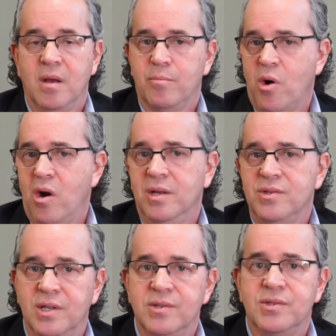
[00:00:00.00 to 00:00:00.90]

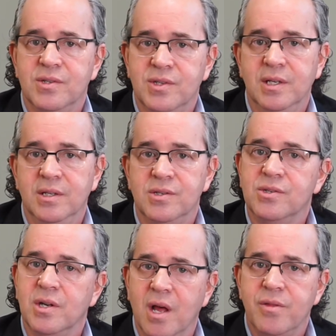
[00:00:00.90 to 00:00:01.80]
Parkinson's disease
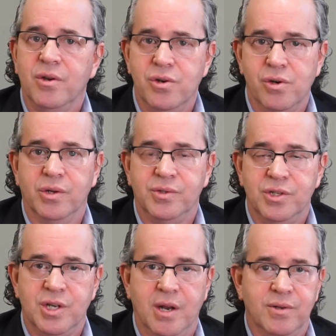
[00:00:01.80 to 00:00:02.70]
is another
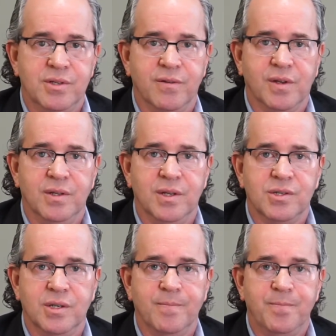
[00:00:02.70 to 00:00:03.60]
neurodegenerative
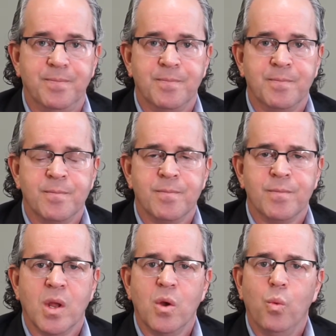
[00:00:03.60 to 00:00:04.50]
condition.
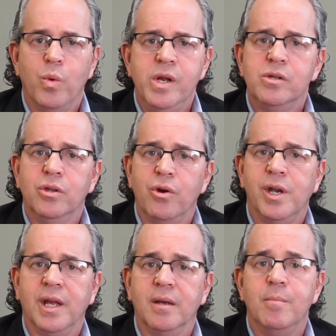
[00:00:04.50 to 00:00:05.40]
We are
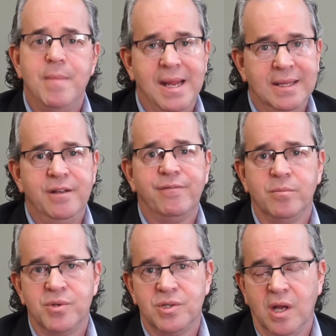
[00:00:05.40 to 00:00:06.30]
learning, mainly
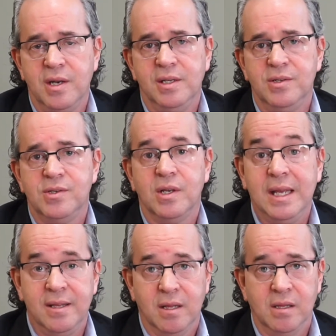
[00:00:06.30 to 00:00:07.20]
from studies
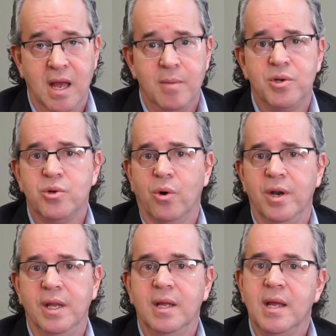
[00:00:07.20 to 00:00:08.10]
in the
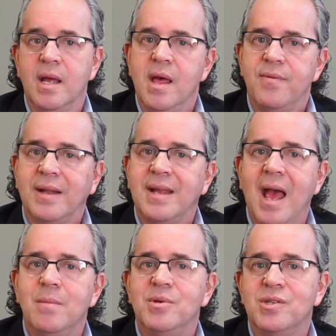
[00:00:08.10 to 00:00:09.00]
laboratory, that
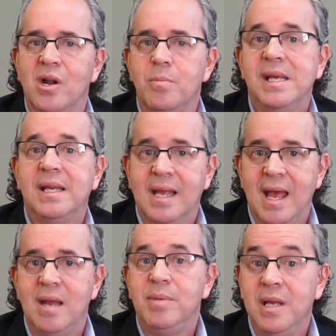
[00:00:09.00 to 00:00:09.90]
cannabis therapy
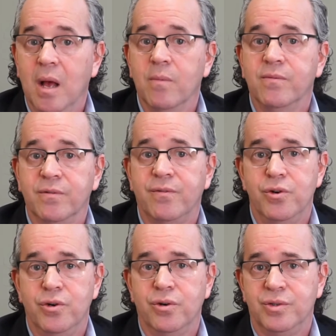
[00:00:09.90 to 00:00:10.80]
can be helpful for
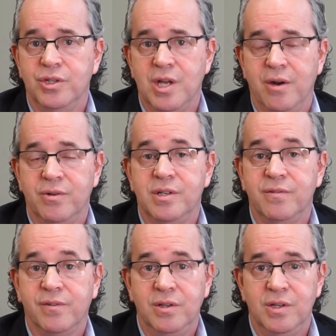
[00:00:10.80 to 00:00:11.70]

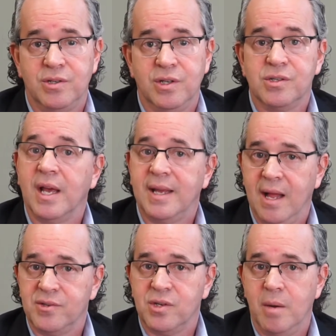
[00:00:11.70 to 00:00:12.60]
neurodegenerative conditions like
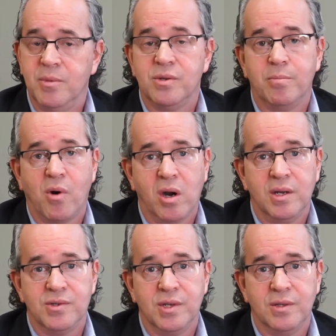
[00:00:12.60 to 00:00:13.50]
Alzheimer's and
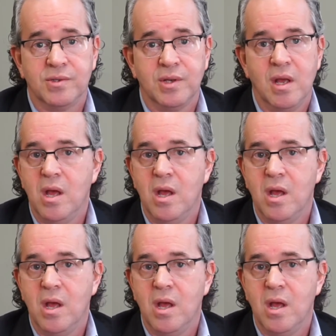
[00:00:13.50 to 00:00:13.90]
Parkinson's.